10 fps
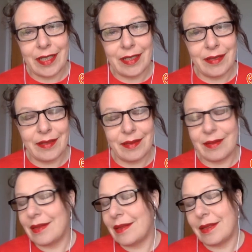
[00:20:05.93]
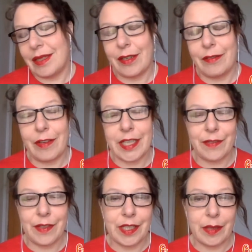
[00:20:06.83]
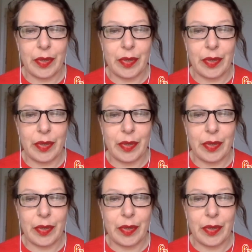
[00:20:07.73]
And, you know, vice versa,